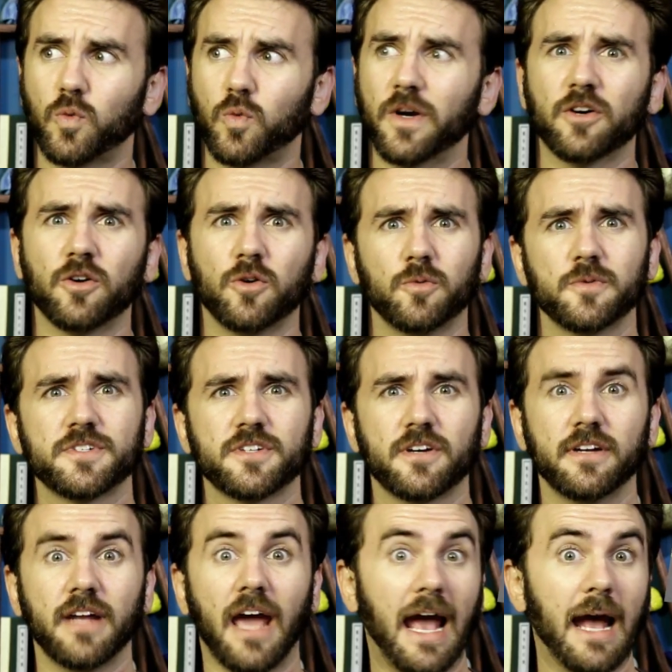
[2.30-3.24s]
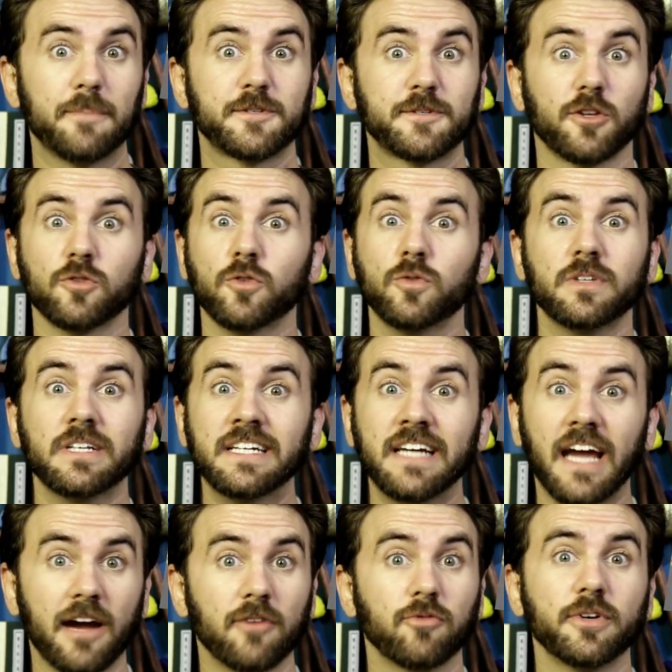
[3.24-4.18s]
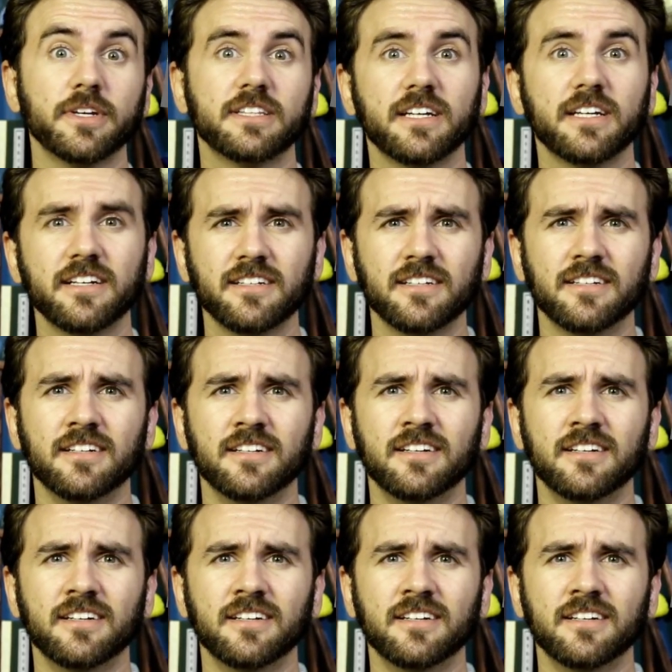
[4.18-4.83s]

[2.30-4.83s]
squiggle was on absolutely everything?